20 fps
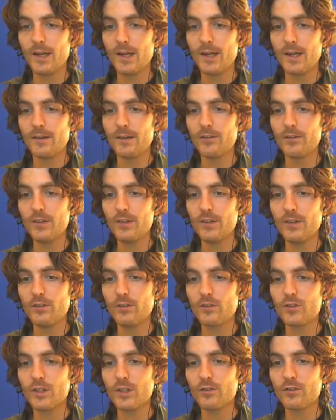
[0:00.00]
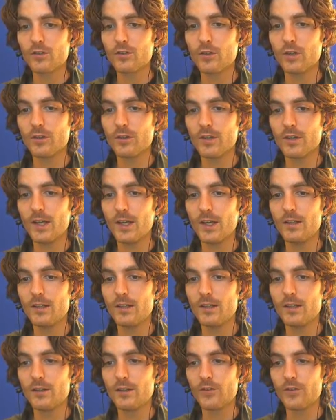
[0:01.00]
And these just contain
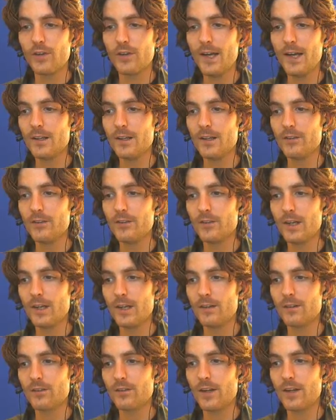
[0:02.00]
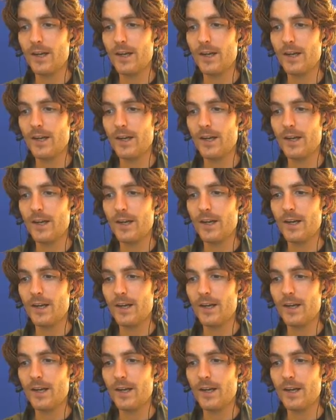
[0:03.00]
here sliders, and the slider says
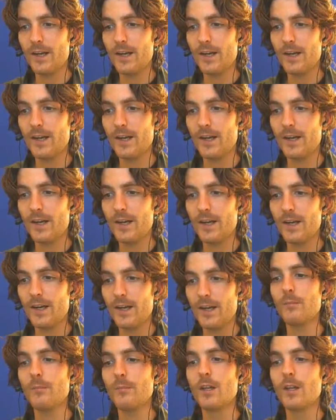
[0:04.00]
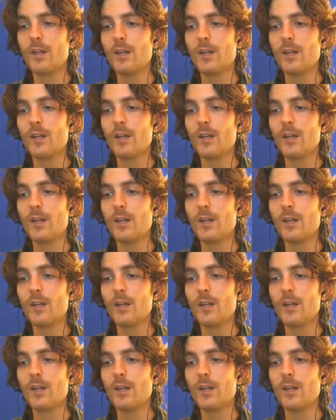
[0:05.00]
at each point in time